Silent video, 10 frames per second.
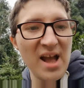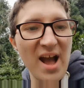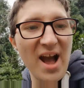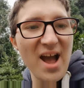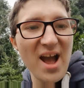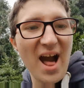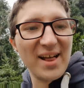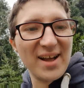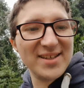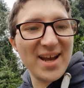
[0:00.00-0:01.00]
I'll
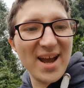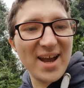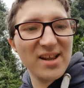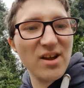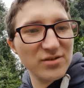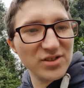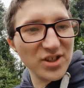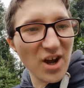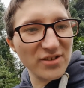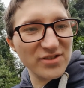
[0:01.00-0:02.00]
get a close-in
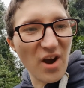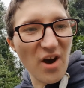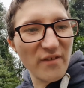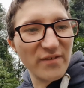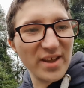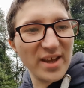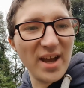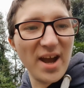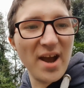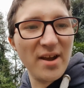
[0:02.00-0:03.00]
shot of
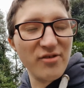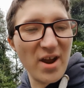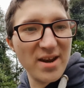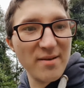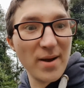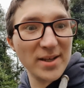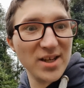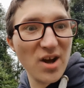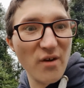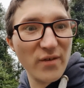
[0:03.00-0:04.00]
the train
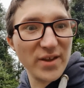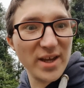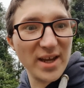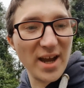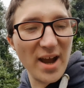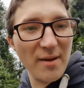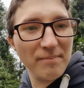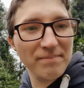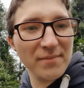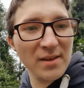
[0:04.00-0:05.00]
passing over the
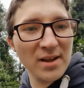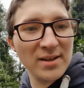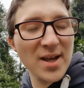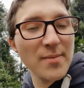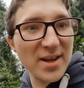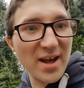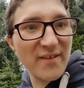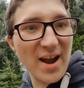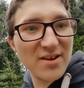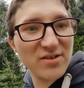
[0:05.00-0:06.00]
Denby Dale
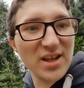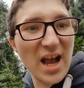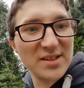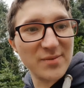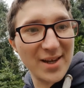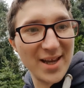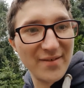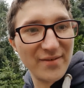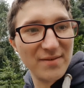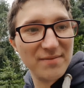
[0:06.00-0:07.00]
Viaduct as we
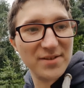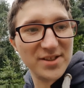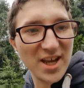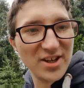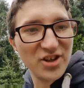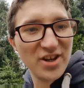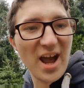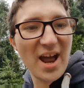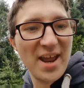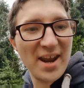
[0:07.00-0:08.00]
leave the station
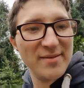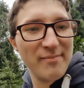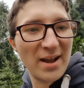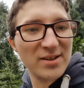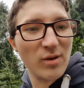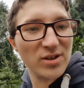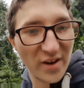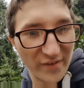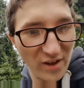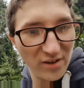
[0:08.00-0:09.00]
and heading back towards
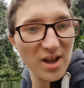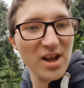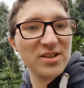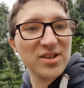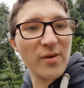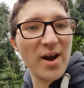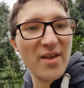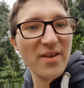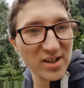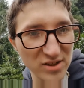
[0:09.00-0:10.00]
Sheffield. So
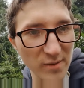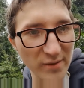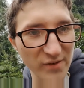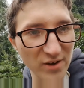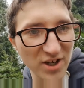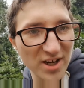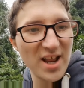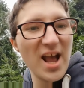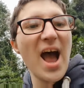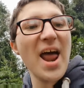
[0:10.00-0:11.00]
thank you so much for watching,
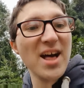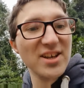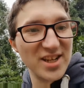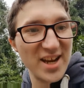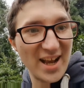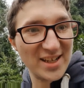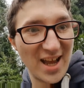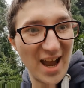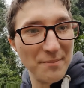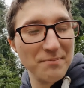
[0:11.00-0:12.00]
and I'll see you next
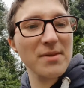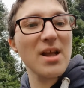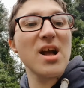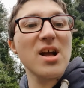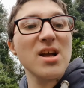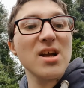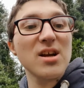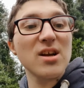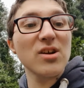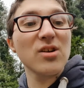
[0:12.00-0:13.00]
time.
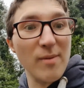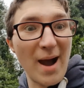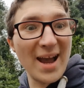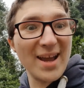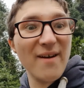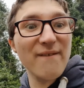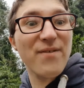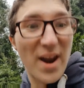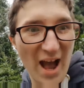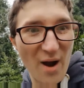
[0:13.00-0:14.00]
Goodbye
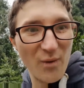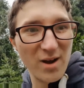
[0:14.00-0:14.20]
for now.